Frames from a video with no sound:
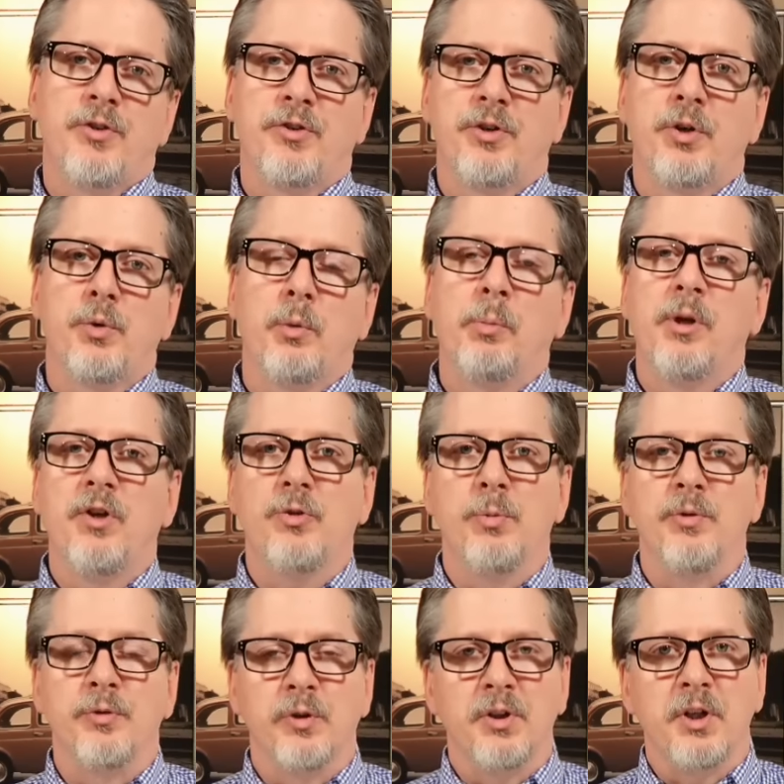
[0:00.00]
as a good
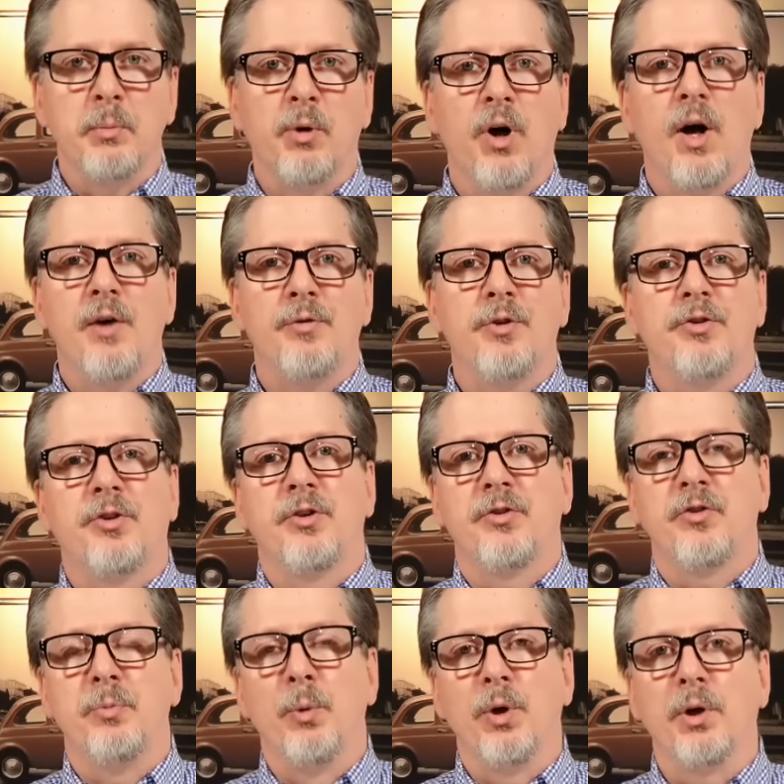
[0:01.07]
replacement for LibreOffice because
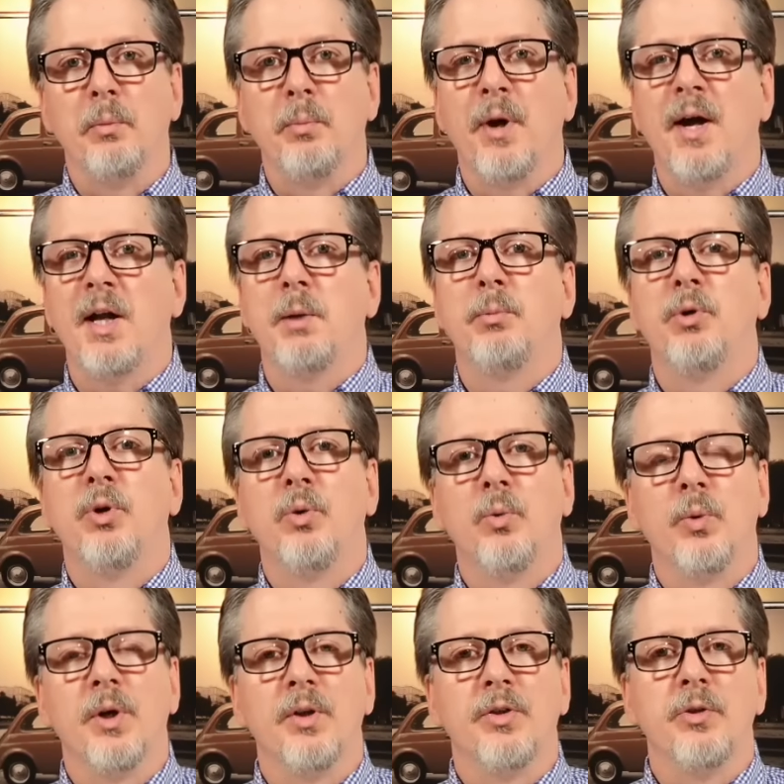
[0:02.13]
it's more compatible
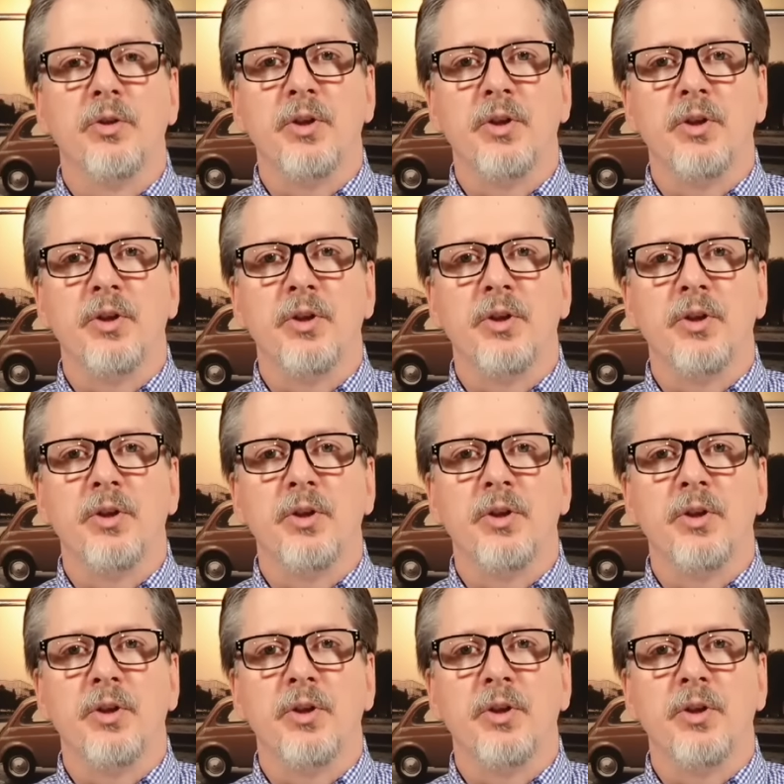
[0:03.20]
with